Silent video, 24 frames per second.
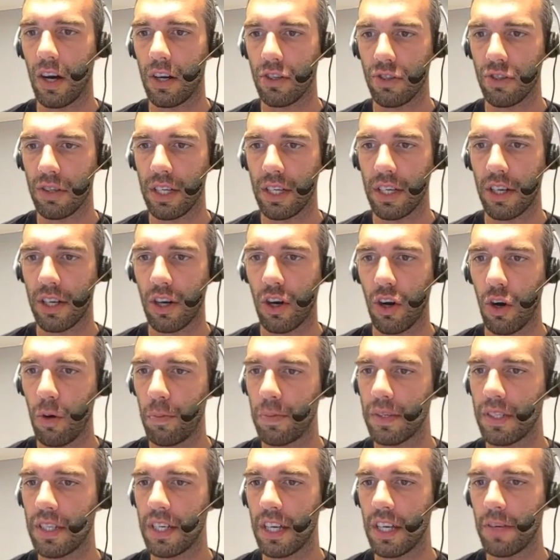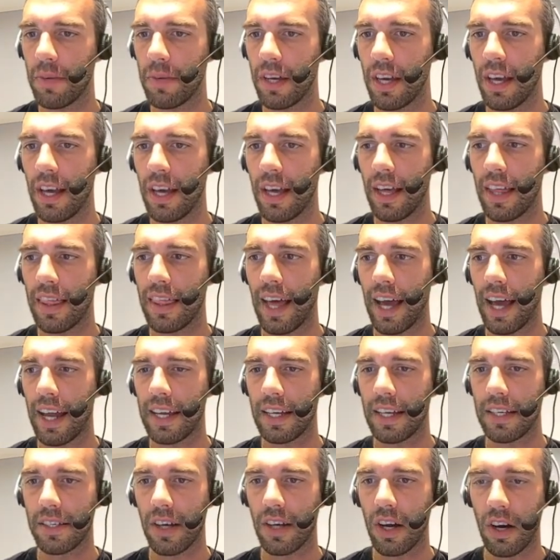Ultra League Open team
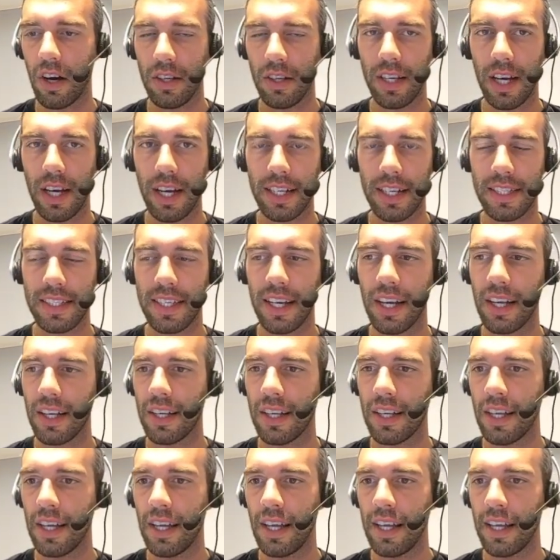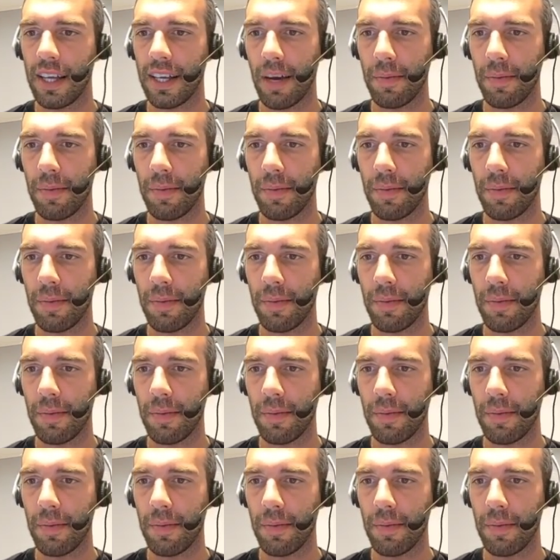that is all non-Excel,